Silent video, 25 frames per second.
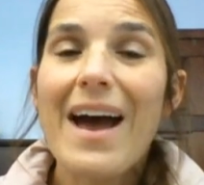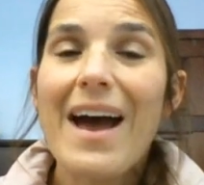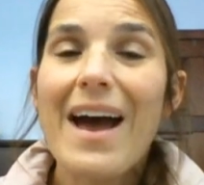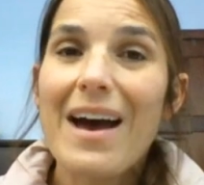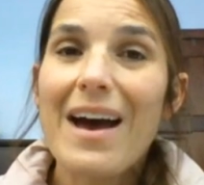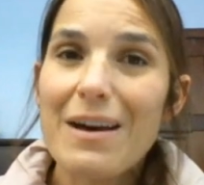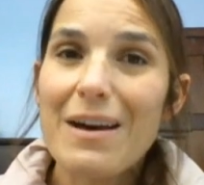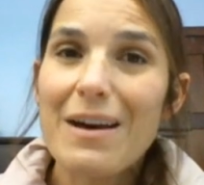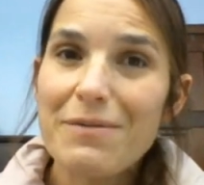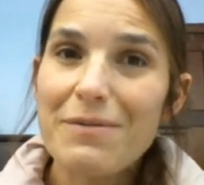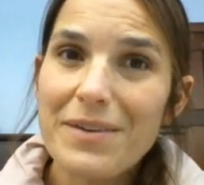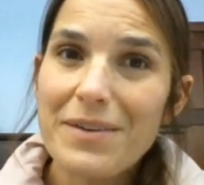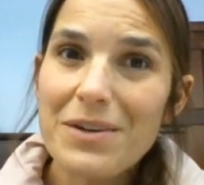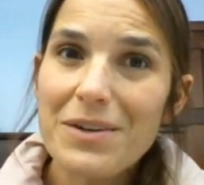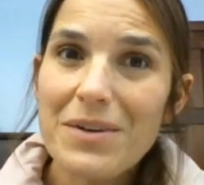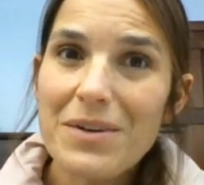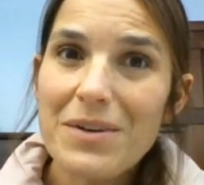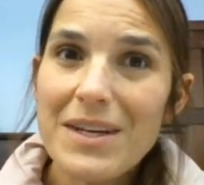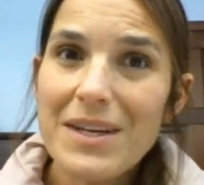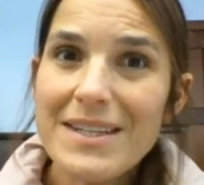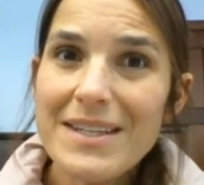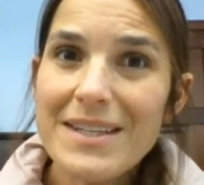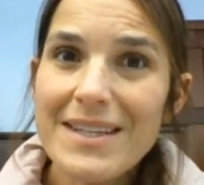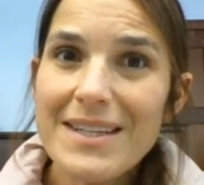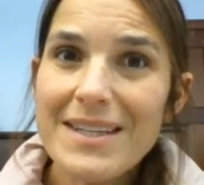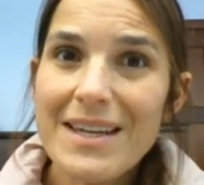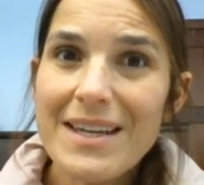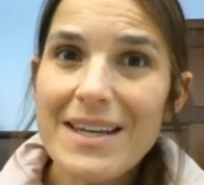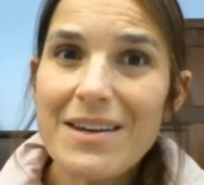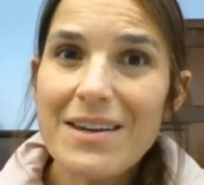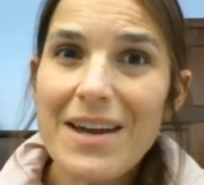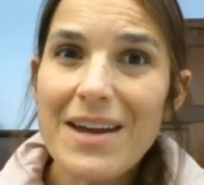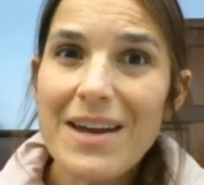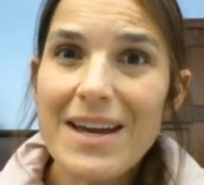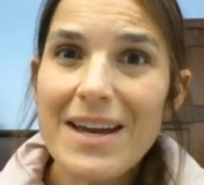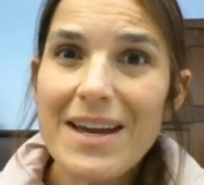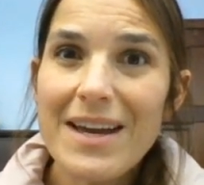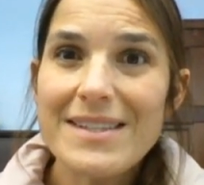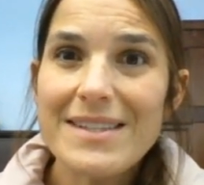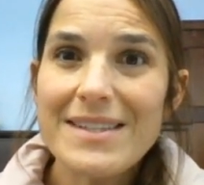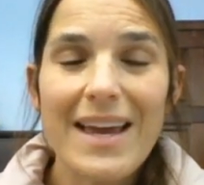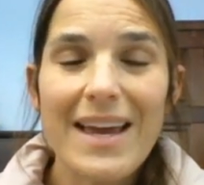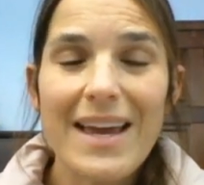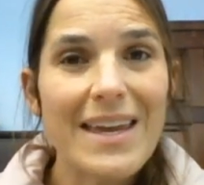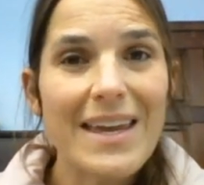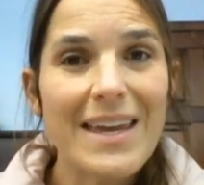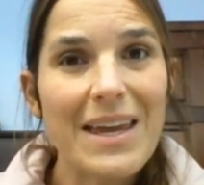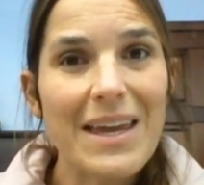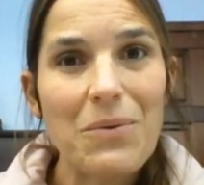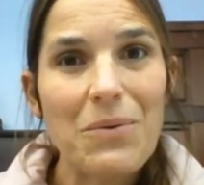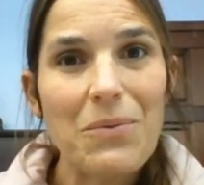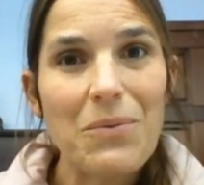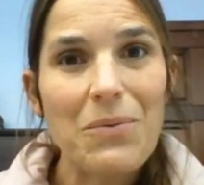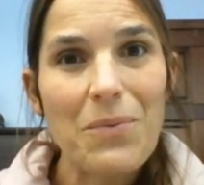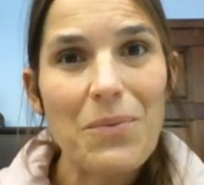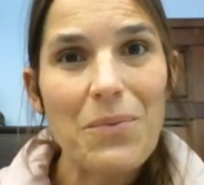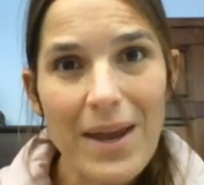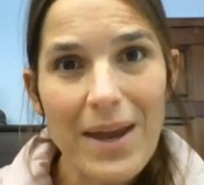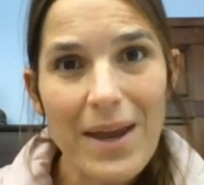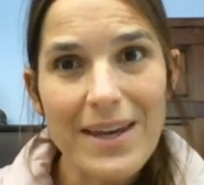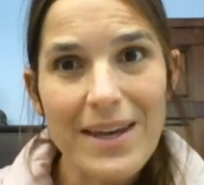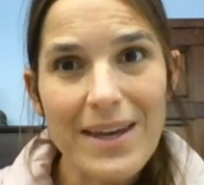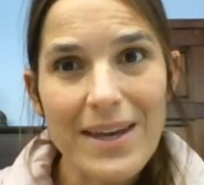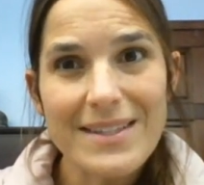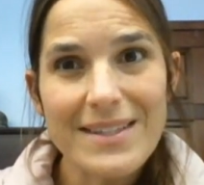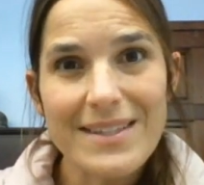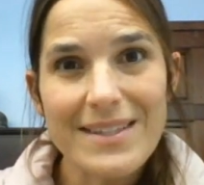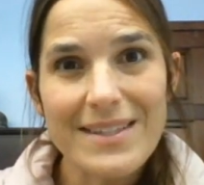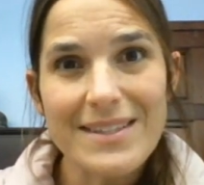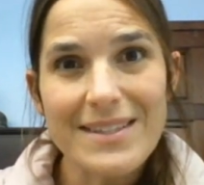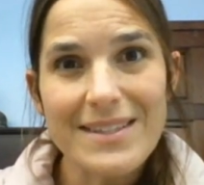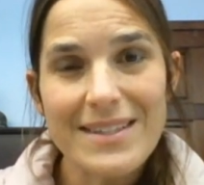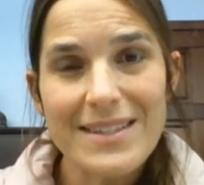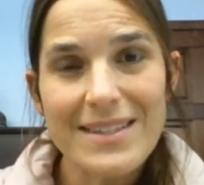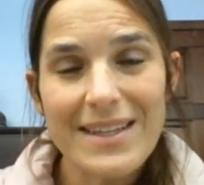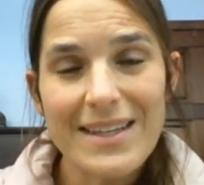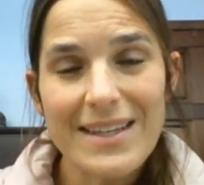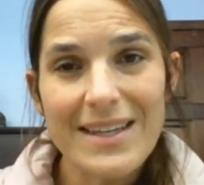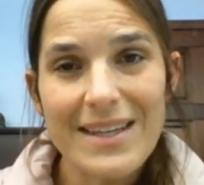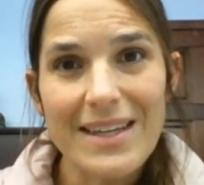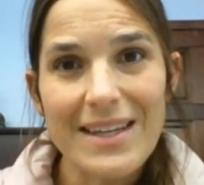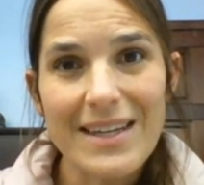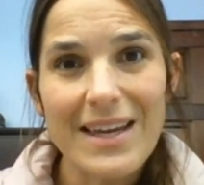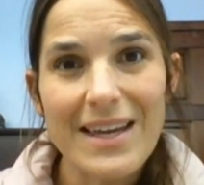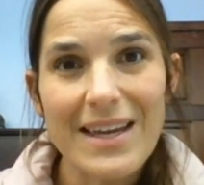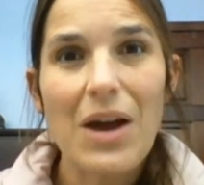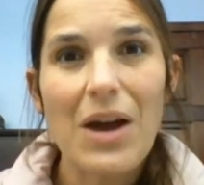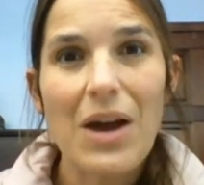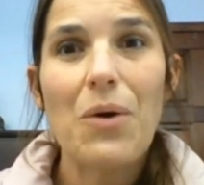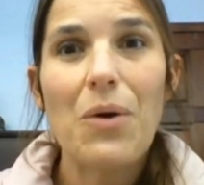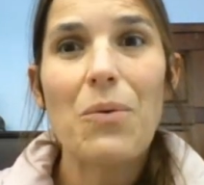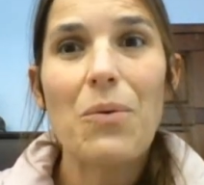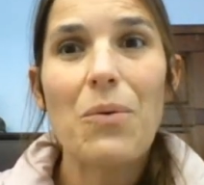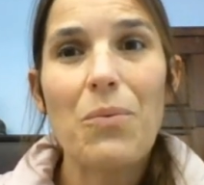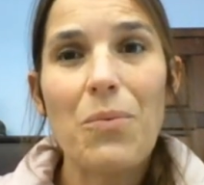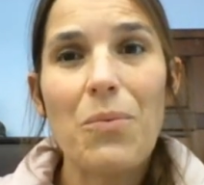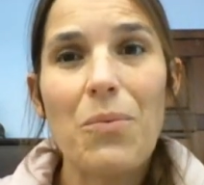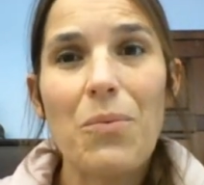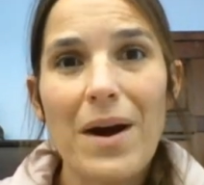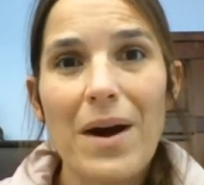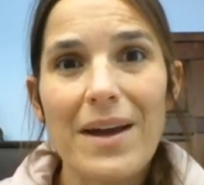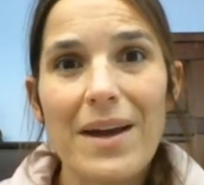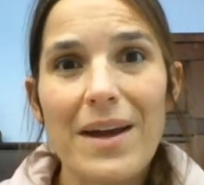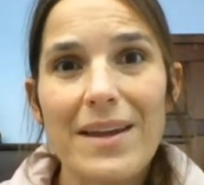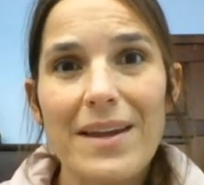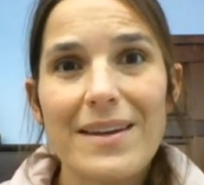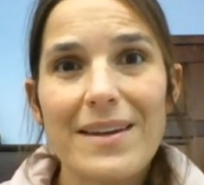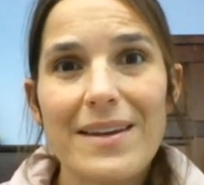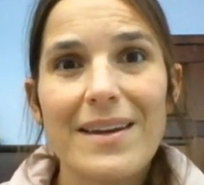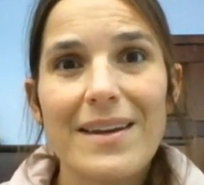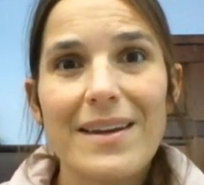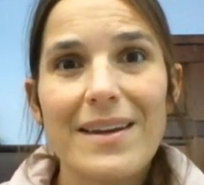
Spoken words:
Have fun reading today, guys. I can't wait to see what